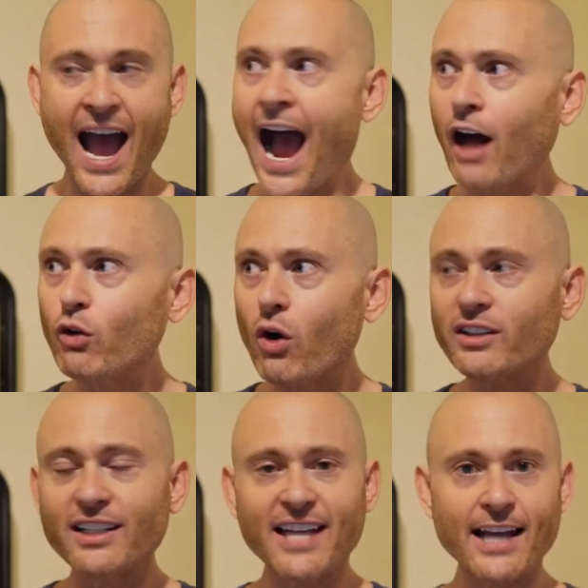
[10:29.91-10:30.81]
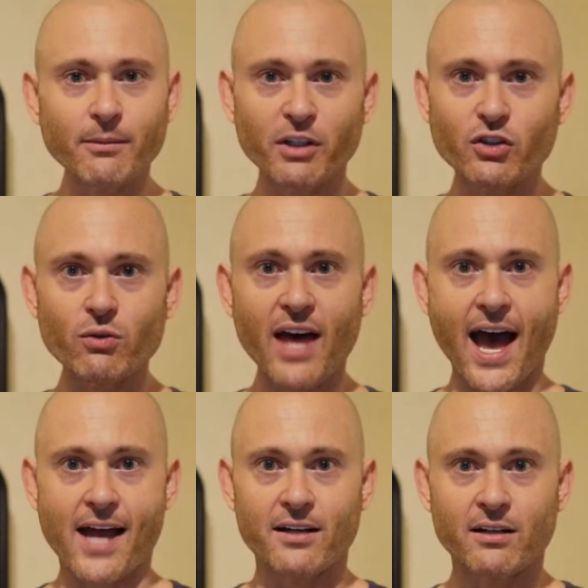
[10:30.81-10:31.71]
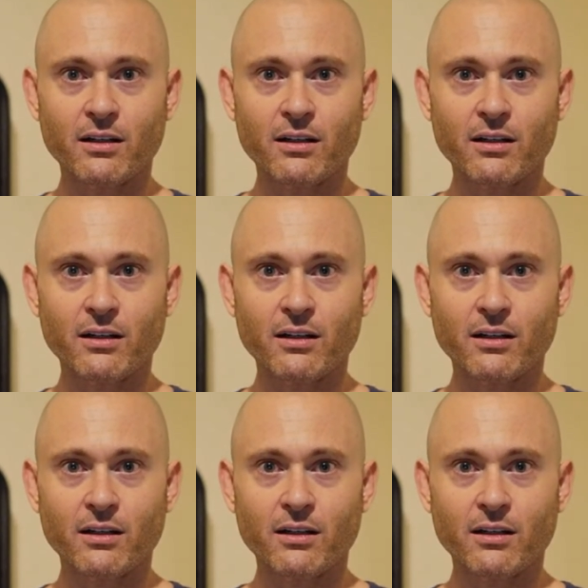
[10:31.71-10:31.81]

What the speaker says: How long did it take them to do that?